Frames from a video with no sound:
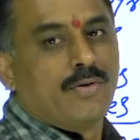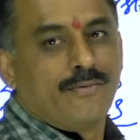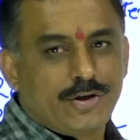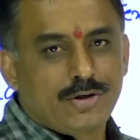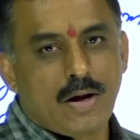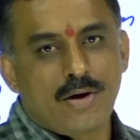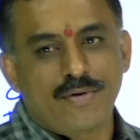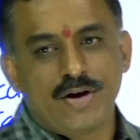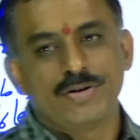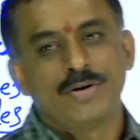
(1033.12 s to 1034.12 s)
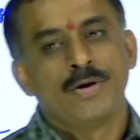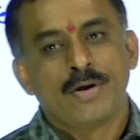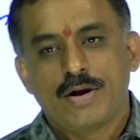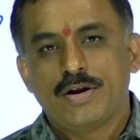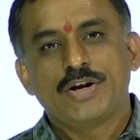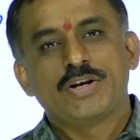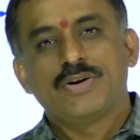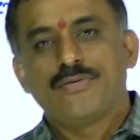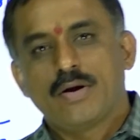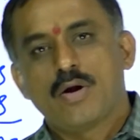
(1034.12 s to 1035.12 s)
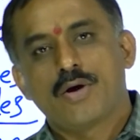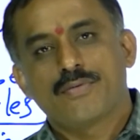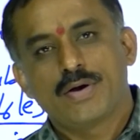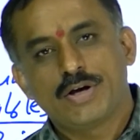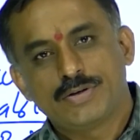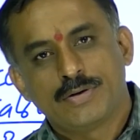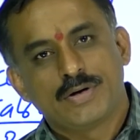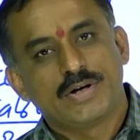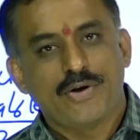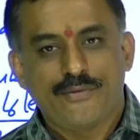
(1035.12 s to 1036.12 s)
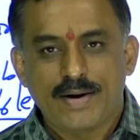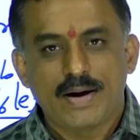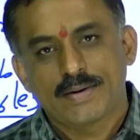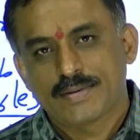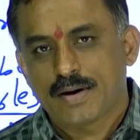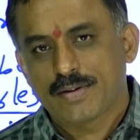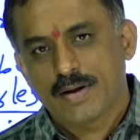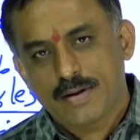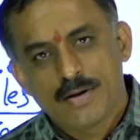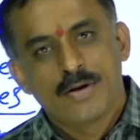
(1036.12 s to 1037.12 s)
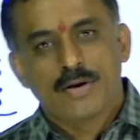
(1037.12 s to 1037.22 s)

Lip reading: Which language? In each and every language, different letters are there.